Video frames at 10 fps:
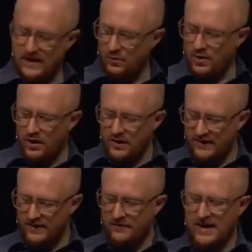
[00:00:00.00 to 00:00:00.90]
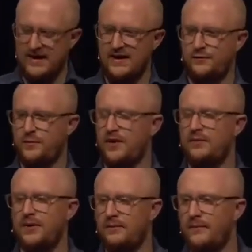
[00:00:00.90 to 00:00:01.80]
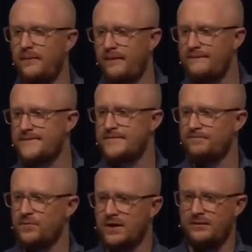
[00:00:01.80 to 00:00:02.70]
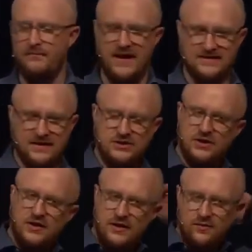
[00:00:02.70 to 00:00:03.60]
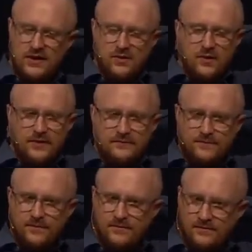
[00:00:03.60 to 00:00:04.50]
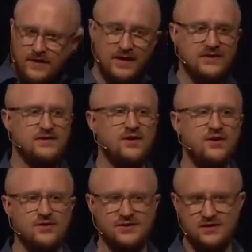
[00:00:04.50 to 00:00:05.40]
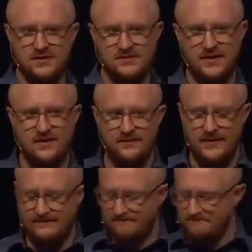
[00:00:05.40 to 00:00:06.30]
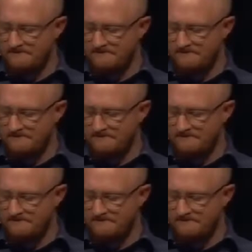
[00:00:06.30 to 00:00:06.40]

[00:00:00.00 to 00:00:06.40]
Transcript: And we'll call it the My Gift problem. Matt touched on it in week one. I listened to the whole series, by the way,